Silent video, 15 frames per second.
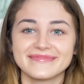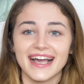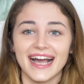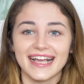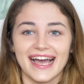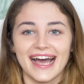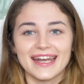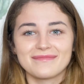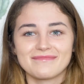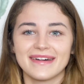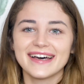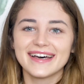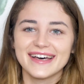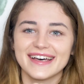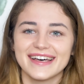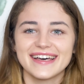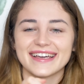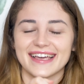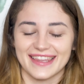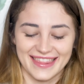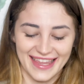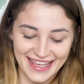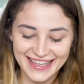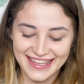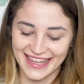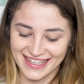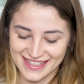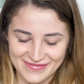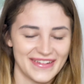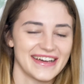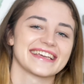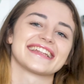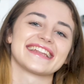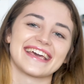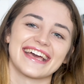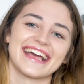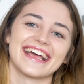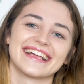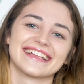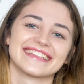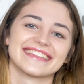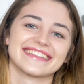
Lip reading: I got a mug! I think there's a mug in here.